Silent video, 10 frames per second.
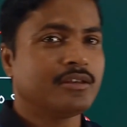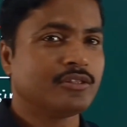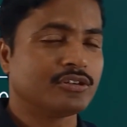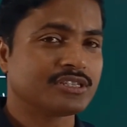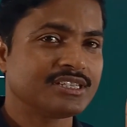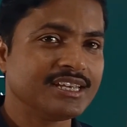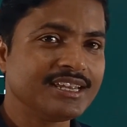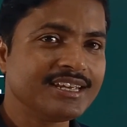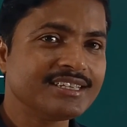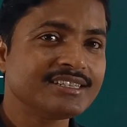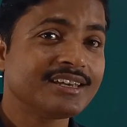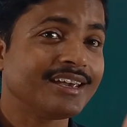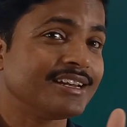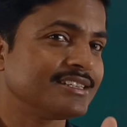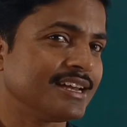the
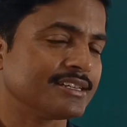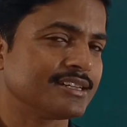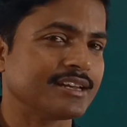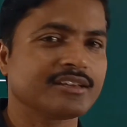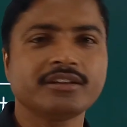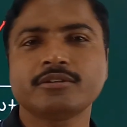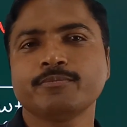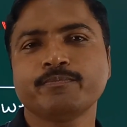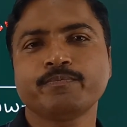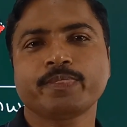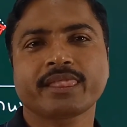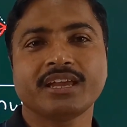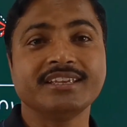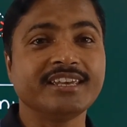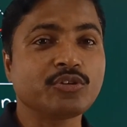series LCR circuit
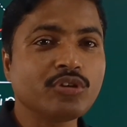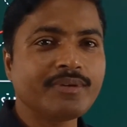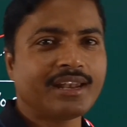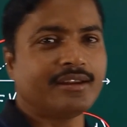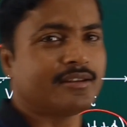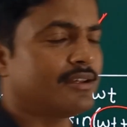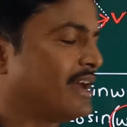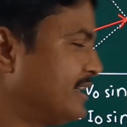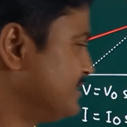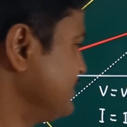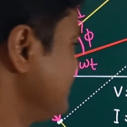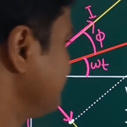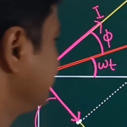is equivalent as a